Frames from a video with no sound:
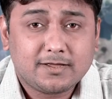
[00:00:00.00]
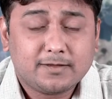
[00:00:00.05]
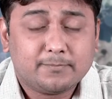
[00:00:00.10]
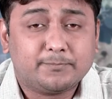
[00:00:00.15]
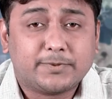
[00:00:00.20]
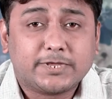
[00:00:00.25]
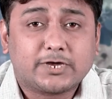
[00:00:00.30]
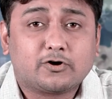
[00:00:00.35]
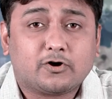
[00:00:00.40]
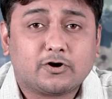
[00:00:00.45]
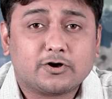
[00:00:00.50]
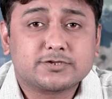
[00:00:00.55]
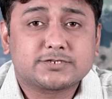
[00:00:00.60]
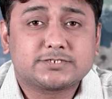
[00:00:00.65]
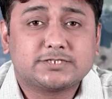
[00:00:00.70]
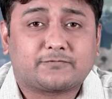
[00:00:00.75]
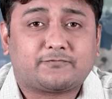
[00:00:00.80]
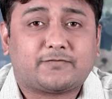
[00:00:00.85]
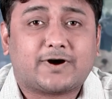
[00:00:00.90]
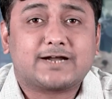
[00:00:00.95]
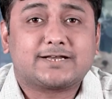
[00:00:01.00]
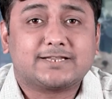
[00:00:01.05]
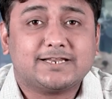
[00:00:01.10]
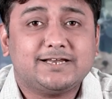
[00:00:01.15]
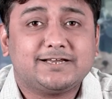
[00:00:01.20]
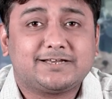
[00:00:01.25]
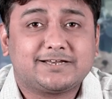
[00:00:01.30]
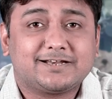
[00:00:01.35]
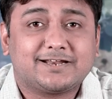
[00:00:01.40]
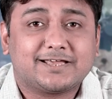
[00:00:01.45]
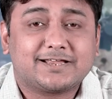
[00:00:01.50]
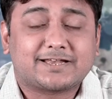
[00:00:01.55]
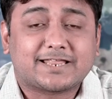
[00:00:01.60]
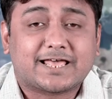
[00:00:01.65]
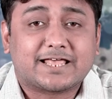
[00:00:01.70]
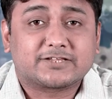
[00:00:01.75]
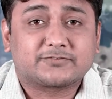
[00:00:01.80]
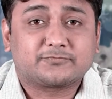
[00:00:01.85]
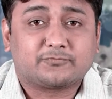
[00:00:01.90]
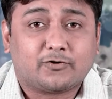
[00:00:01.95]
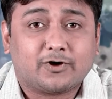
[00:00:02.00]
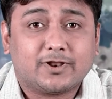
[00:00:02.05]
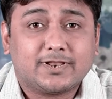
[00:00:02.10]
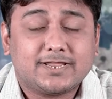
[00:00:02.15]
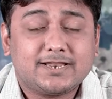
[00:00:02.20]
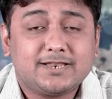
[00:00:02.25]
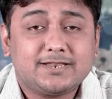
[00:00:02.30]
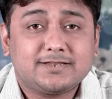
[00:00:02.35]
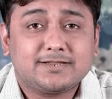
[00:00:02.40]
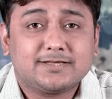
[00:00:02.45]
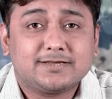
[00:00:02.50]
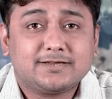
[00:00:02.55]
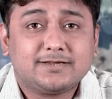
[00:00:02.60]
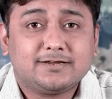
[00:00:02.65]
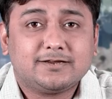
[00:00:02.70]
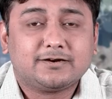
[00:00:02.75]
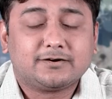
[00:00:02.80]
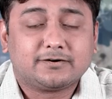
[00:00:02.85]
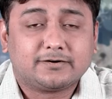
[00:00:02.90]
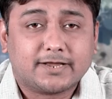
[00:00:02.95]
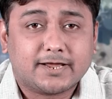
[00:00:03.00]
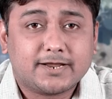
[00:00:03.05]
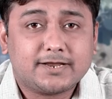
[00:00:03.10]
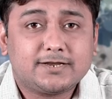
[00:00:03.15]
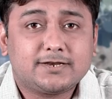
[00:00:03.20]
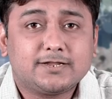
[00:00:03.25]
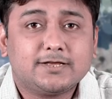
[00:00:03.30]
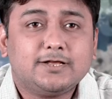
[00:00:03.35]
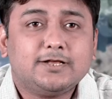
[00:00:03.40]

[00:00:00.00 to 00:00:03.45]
because the fertility rate has fallen, right?